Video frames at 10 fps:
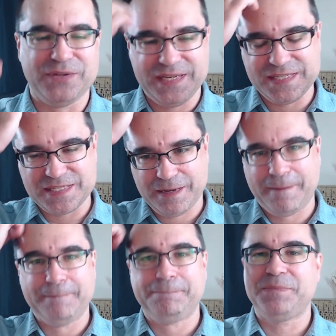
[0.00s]
is.
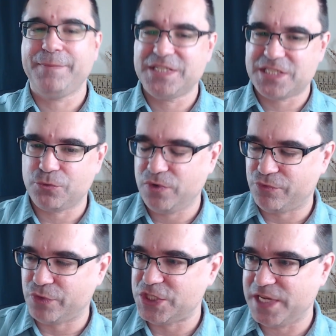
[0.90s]
That means that we've
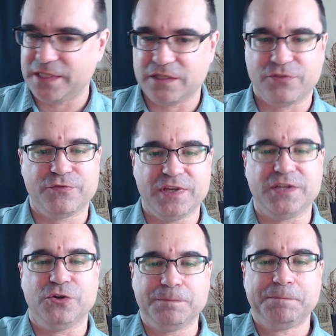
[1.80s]
reached the end of our
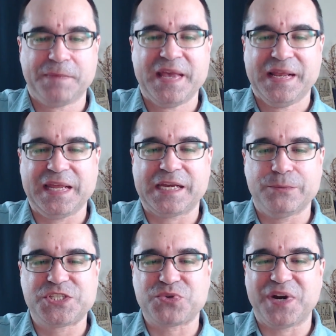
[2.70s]
video. Like I
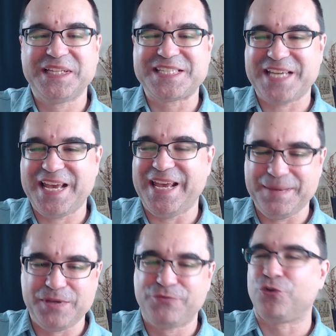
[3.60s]
was trying to say
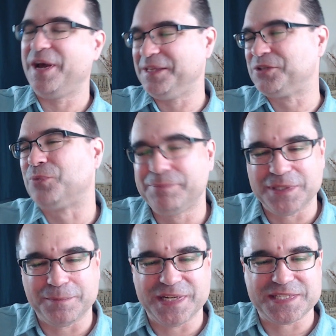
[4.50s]
before I interrupted
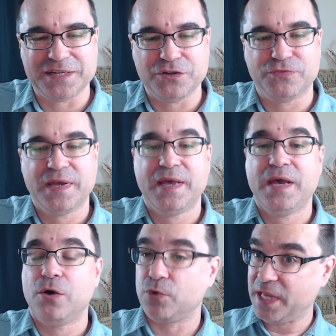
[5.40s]
myself,
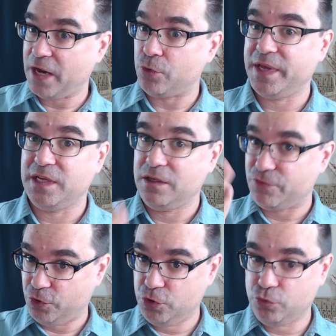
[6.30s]
we're now ready
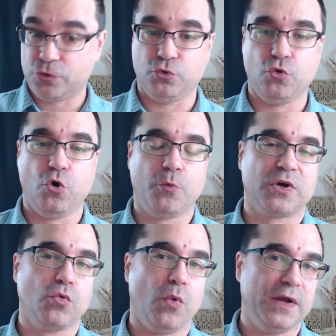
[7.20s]
for you to do homework
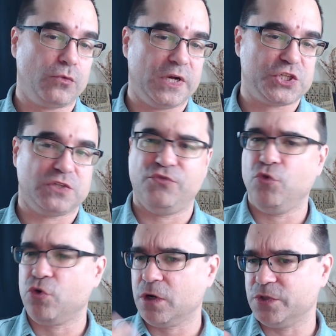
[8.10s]
1, question
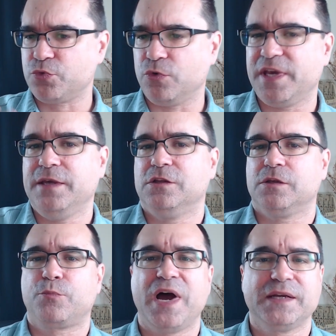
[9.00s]
4, which will get you to
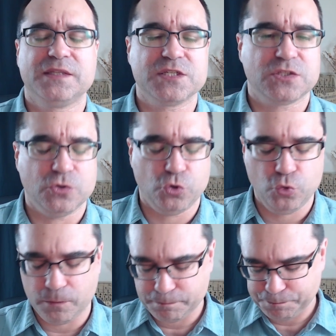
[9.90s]
practice to
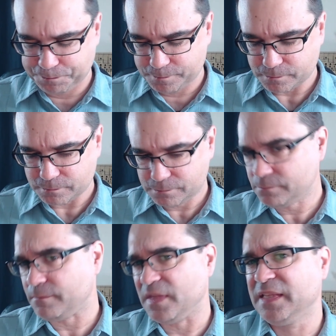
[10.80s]
do
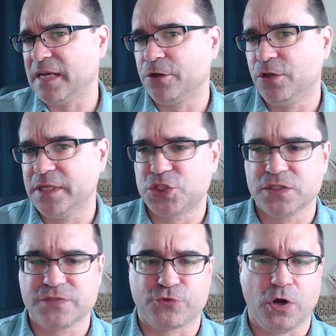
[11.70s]
the calculations
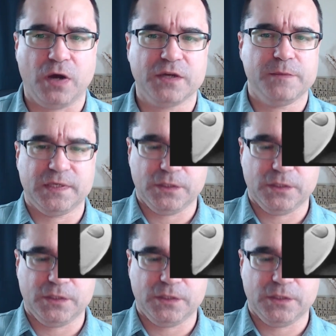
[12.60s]
for occupant